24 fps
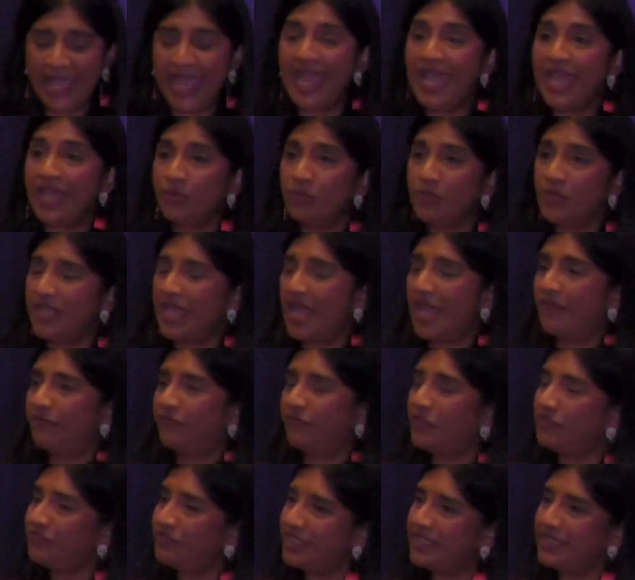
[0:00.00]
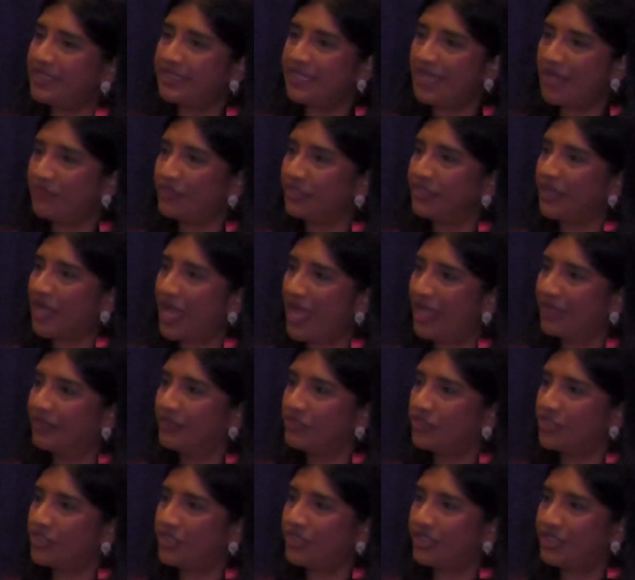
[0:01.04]
And we have 57
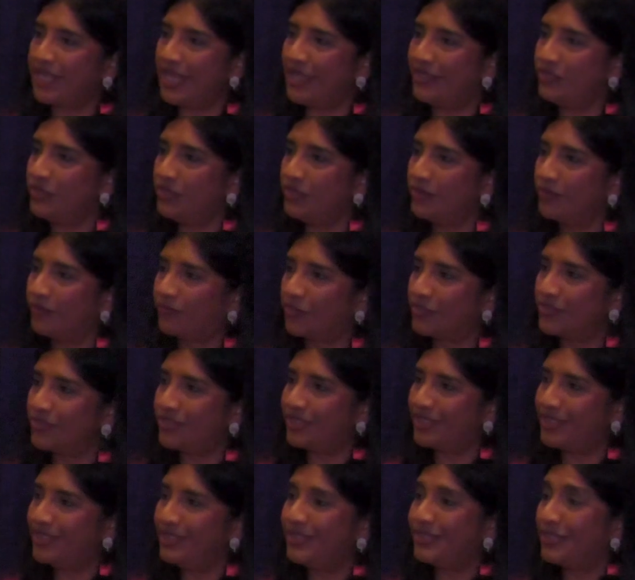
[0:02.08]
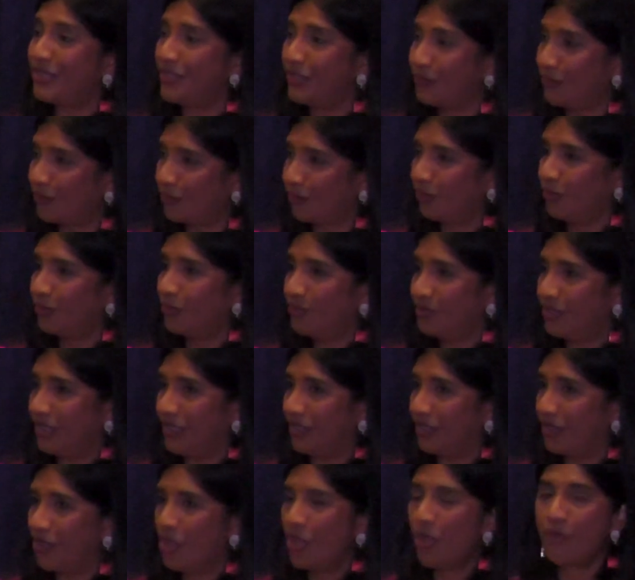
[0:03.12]
colleges and universities,
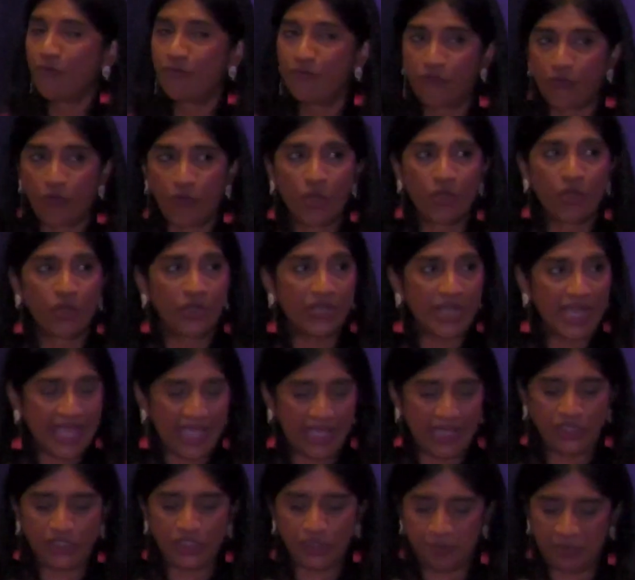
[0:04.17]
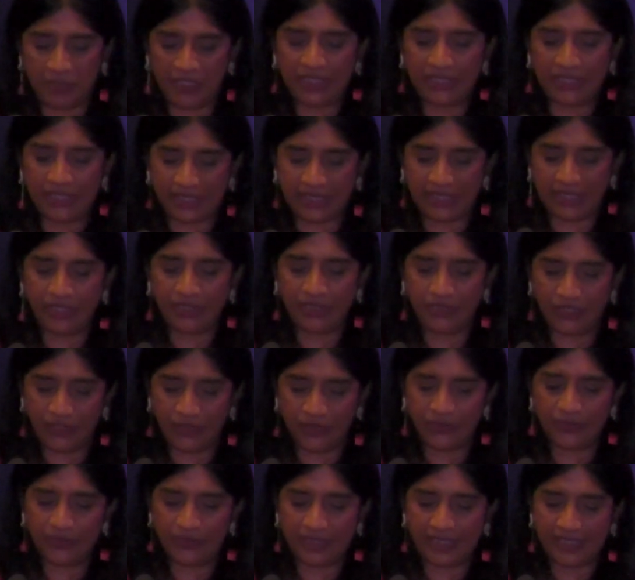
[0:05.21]
including four
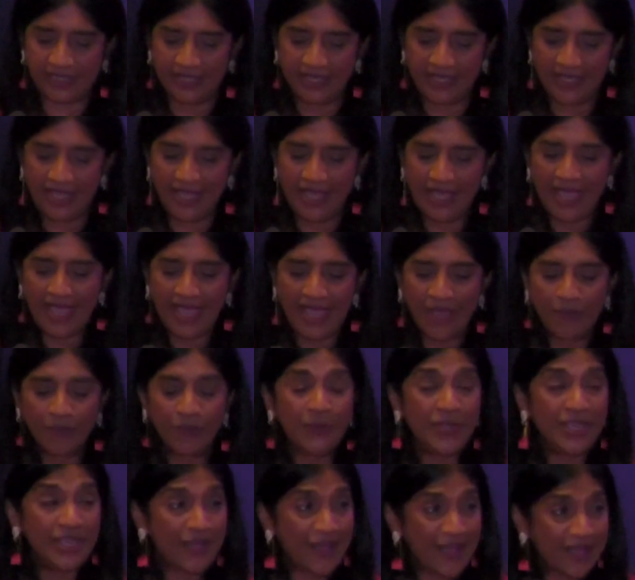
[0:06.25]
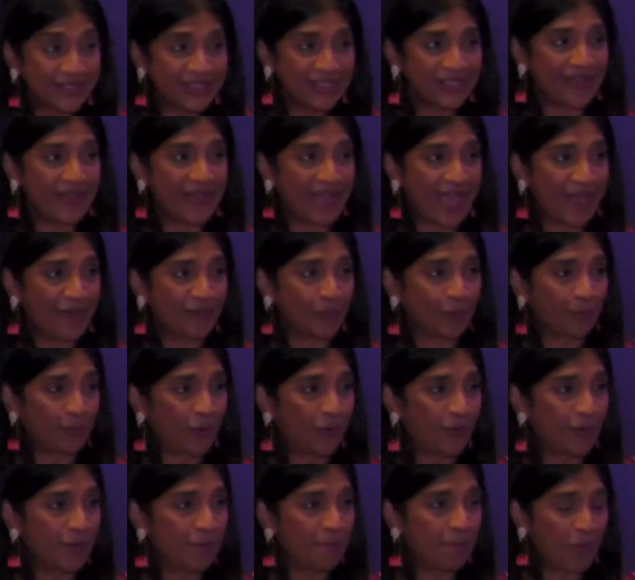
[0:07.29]
HBCUs. We also have the
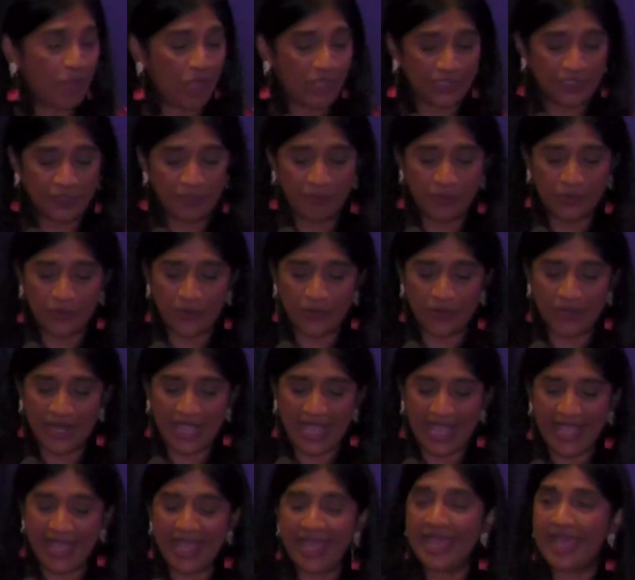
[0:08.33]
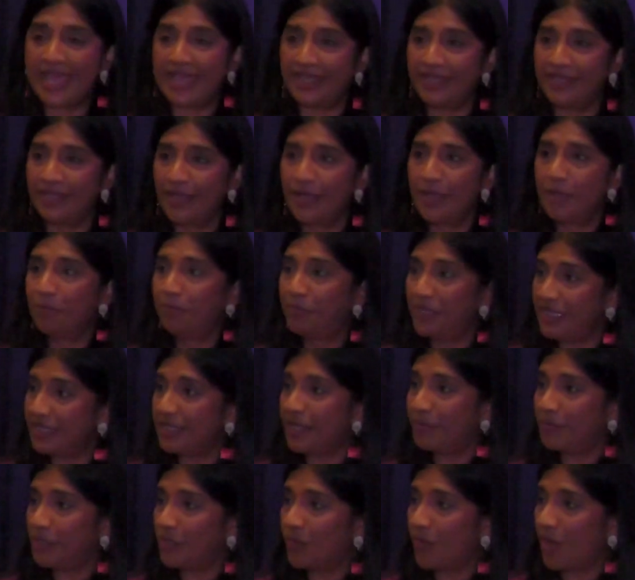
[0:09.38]
Port of Baltimore and
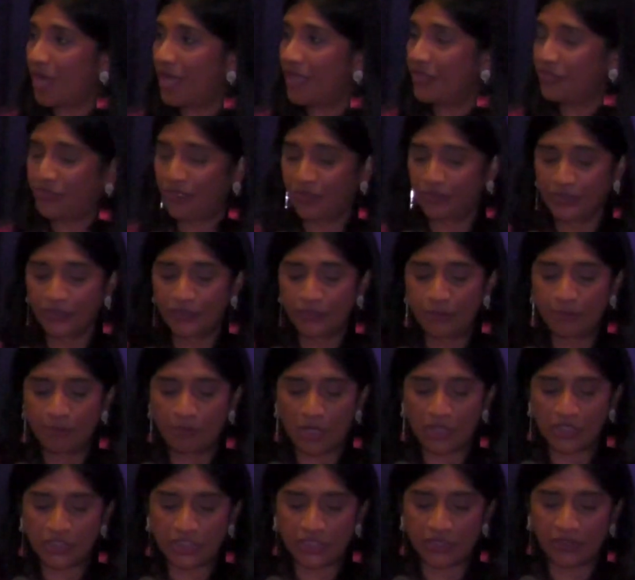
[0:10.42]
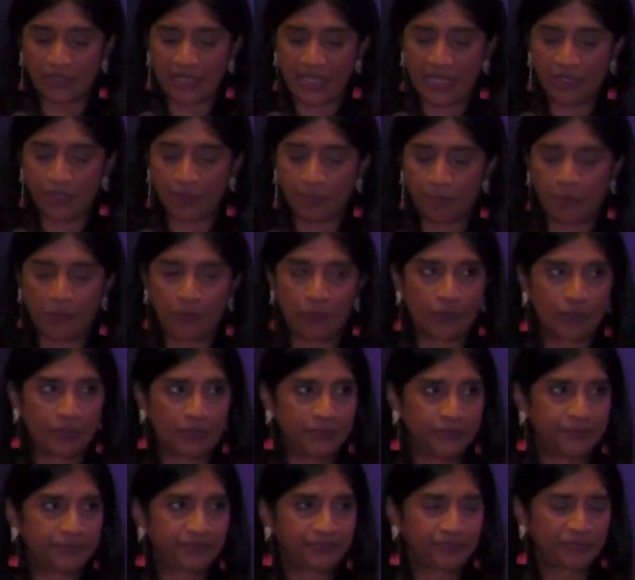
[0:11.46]
BWI Thurgood Marshall
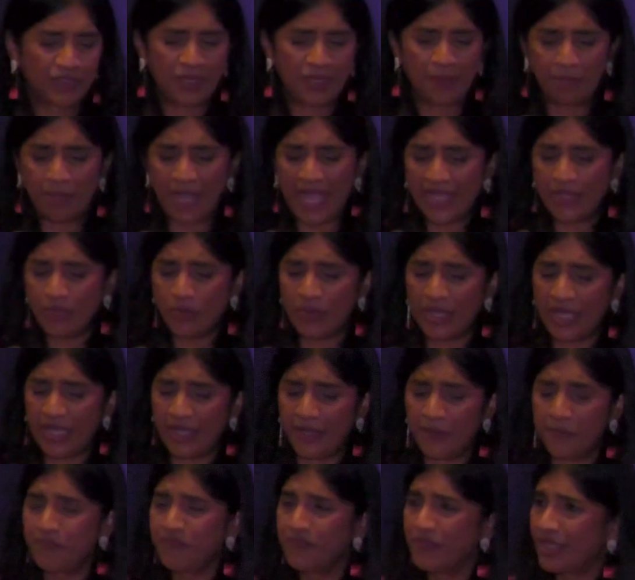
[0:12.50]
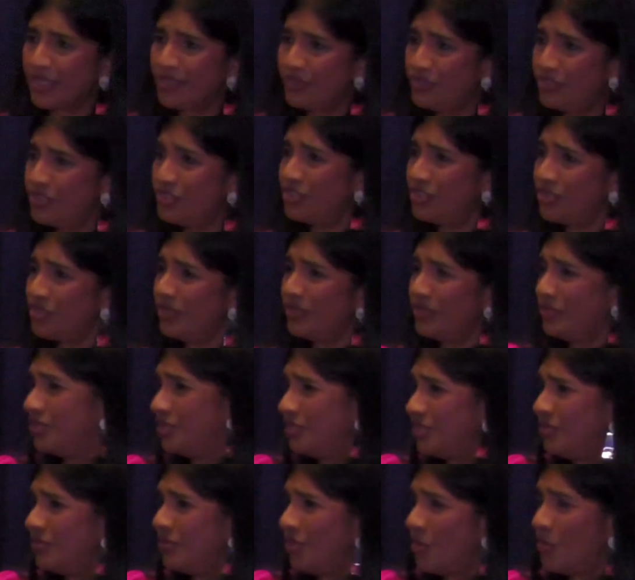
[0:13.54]
Airport. By the way, do you
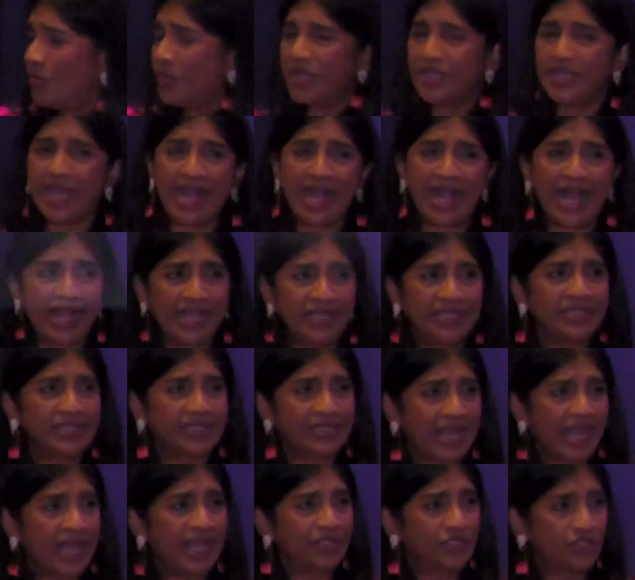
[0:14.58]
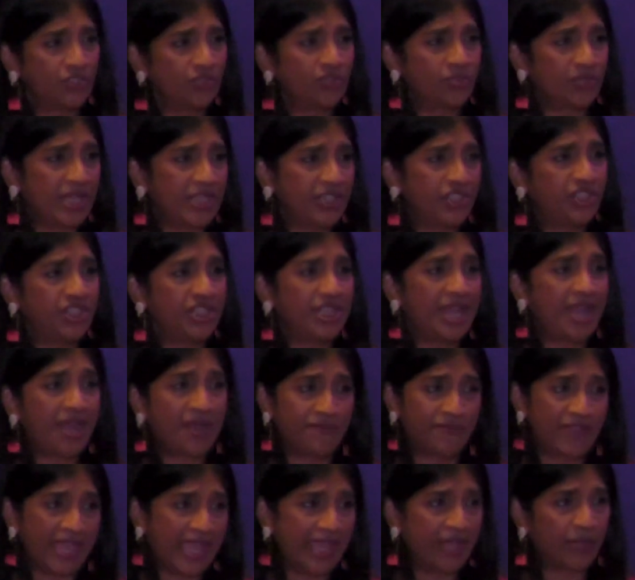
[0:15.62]
know where the highest concentration
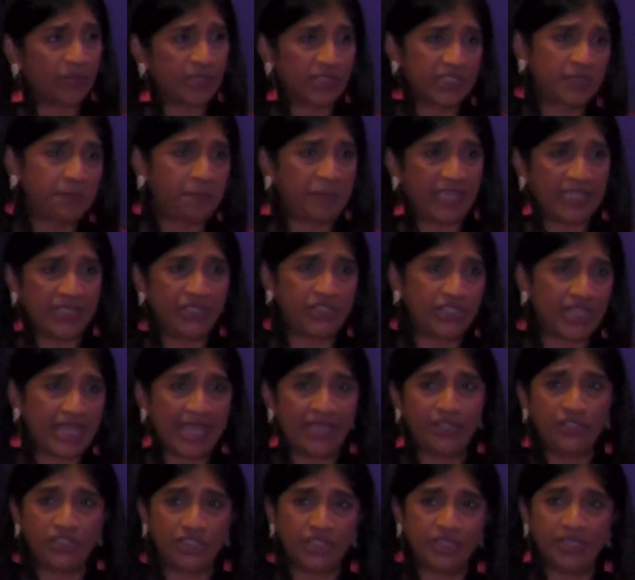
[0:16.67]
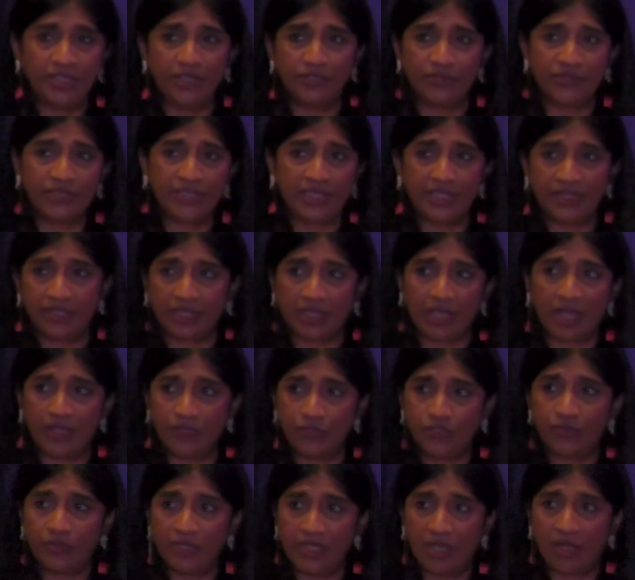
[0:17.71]
of aerospace engineers in the
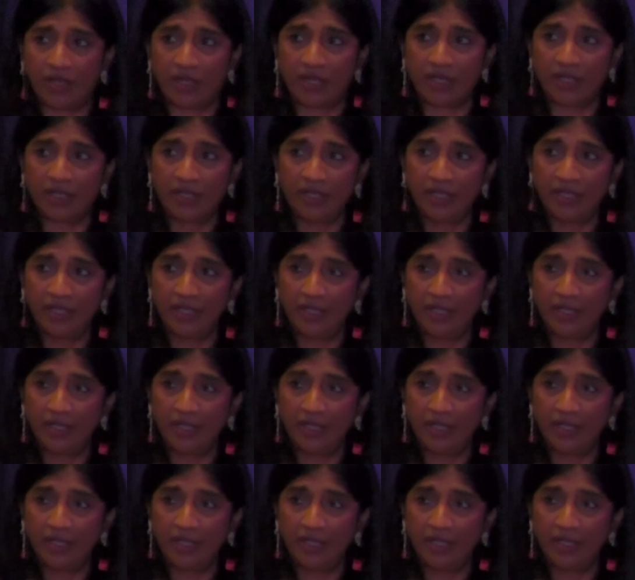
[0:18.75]
country are?